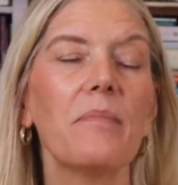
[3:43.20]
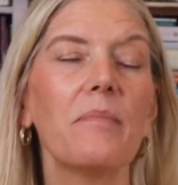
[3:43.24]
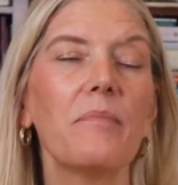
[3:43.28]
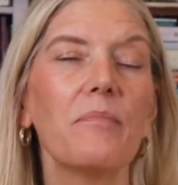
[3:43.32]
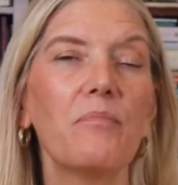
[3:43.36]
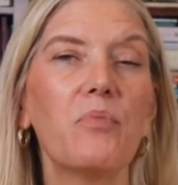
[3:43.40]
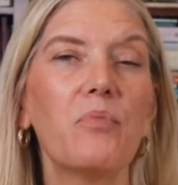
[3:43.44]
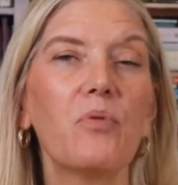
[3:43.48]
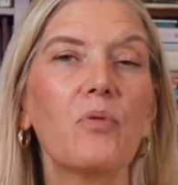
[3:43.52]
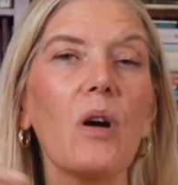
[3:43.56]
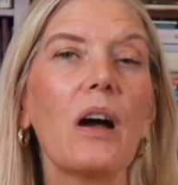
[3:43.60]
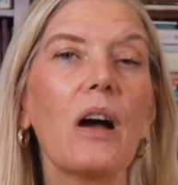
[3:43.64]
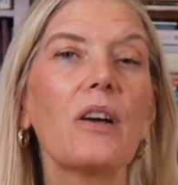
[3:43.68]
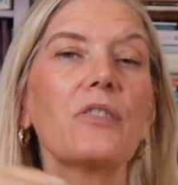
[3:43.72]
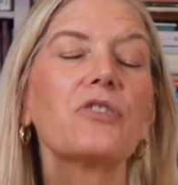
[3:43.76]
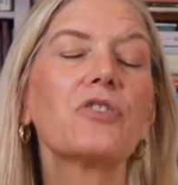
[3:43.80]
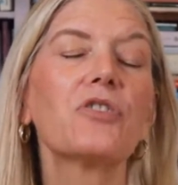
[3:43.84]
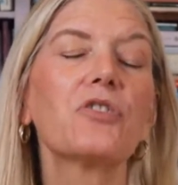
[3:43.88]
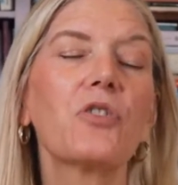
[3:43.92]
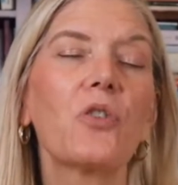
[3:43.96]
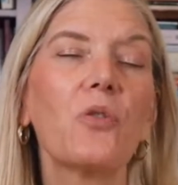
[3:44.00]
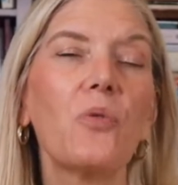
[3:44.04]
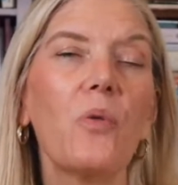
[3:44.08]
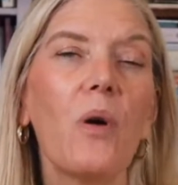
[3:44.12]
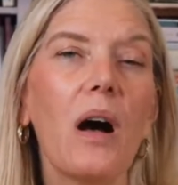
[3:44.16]

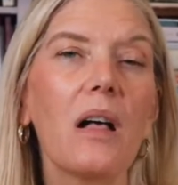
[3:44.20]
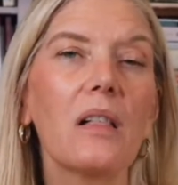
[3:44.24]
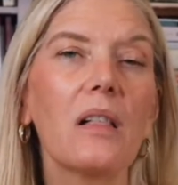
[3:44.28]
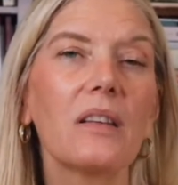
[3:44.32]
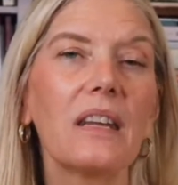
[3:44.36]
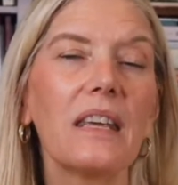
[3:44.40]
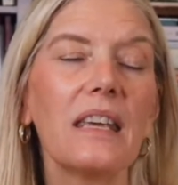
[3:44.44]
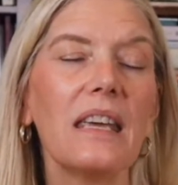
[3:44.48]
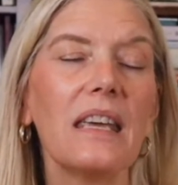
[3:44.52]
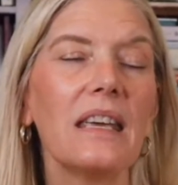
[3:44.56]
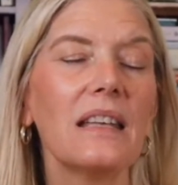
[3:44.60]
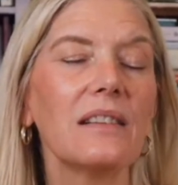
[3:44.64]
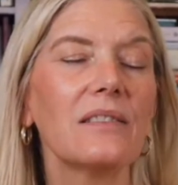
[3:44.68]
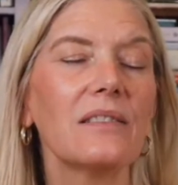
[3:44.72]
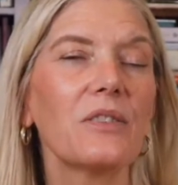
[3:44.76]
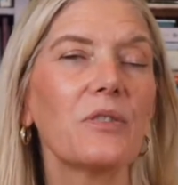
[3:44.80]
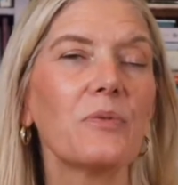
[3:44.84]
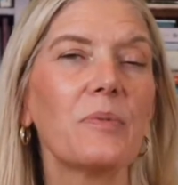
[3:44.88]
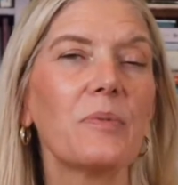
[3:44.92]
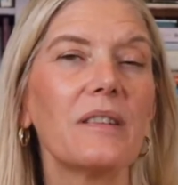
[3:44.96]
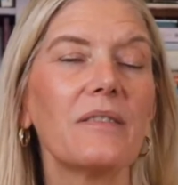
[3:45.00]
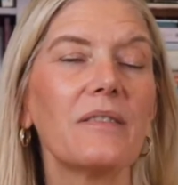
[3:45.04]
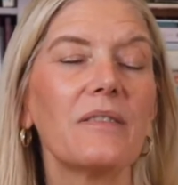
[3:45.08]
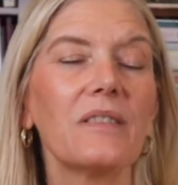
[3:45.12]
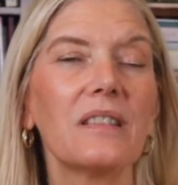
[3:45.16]
brush quality, a little
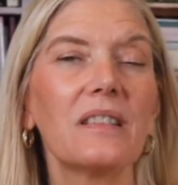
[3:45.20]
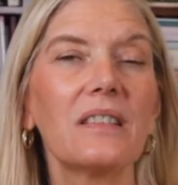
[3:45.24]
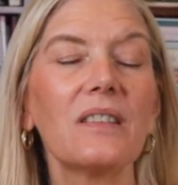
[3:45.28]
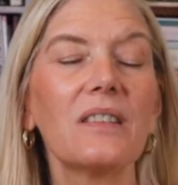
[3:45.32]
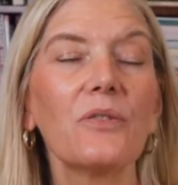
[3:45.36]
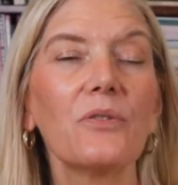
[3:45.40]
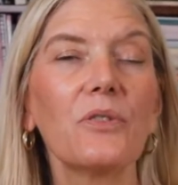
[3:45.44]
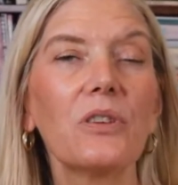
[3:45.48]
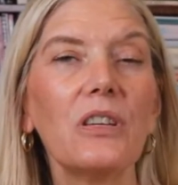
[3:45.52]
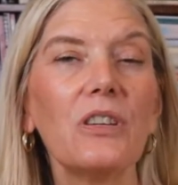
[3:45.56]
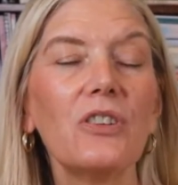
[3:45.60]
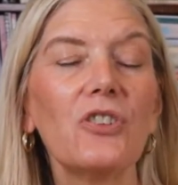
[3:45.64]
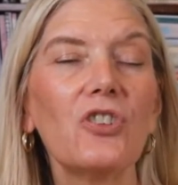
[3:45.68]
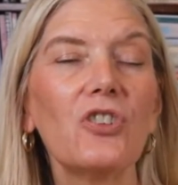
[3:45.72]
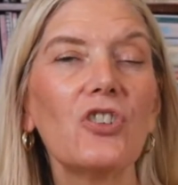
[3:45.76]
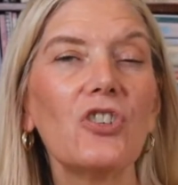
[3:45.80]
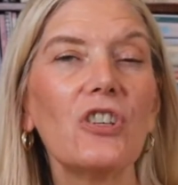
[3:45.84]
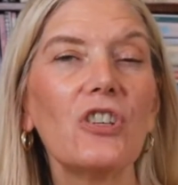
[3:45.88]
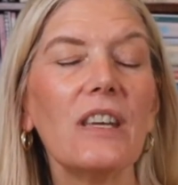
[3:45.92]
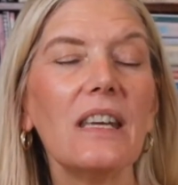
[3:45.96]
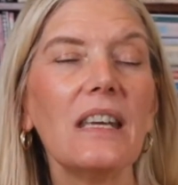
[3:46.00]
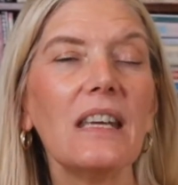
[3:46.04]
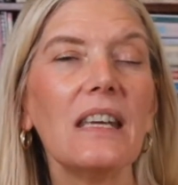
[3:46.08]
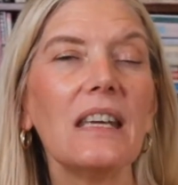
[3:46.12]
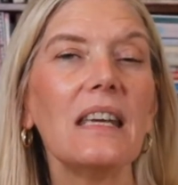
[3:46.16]
bit of a silky
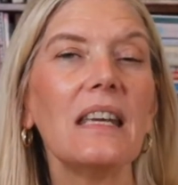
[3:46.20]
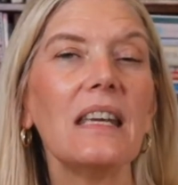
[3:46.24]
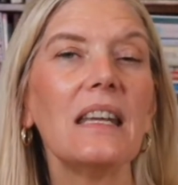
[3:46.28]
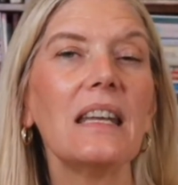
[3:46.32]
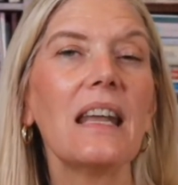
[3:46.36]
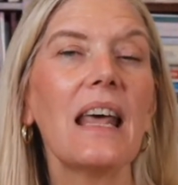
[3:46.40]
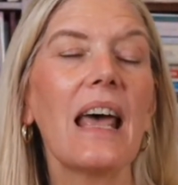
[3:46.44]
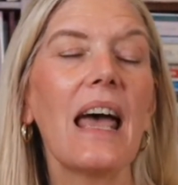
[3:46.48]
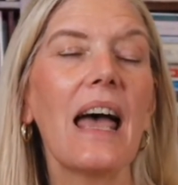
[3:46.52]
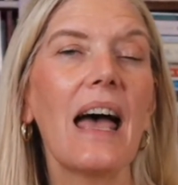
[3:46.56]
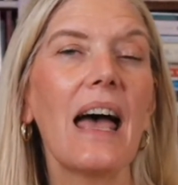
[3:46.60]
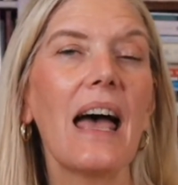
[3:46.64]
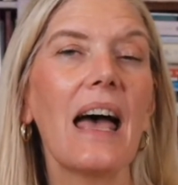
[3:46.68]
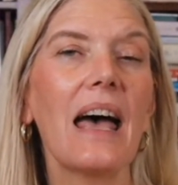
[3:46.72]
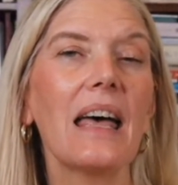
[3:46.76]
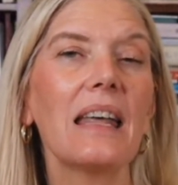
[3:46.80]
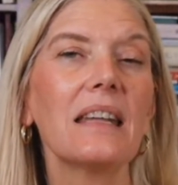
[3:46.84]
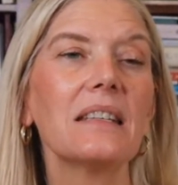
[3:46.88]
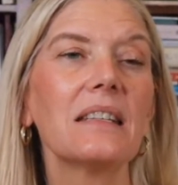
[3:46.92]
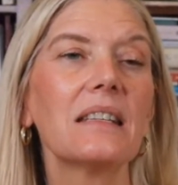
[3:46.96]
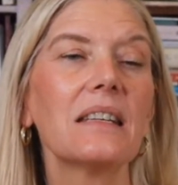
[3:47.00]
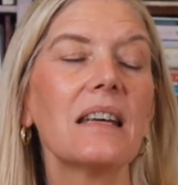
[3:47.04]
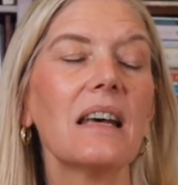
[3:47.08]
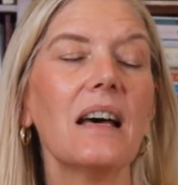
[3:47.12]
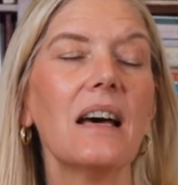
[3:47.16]
sheen,
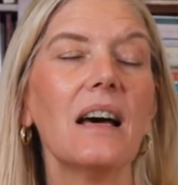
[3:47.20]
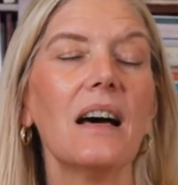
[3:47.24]
and